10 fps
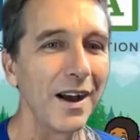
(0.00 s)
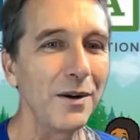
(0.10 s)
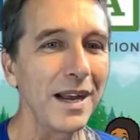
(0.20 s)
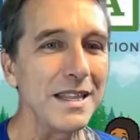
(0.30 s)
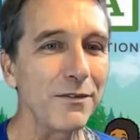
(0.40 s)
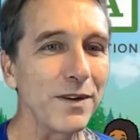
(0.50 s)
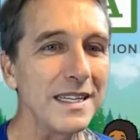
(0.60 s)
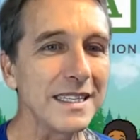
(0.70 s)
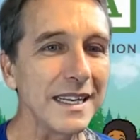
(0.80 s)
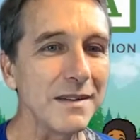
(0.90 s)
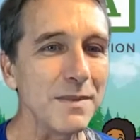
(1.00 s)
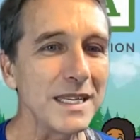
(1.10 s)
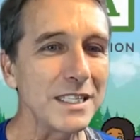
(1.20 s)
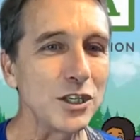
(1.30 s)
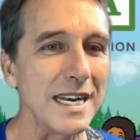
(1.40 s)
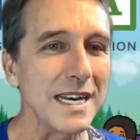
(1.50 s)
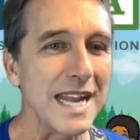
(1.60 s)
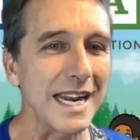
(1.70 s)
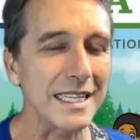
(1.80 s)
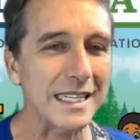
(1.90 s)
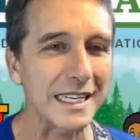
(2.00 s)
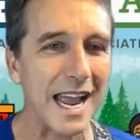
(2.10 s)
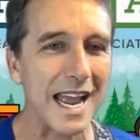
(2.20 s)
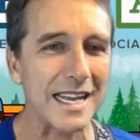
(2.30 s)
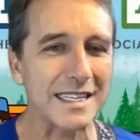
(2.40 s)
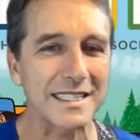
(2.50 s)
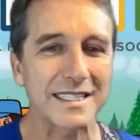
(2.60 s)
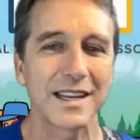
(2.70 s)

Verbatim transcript: Oh, and the friends in Miss Janetta's class?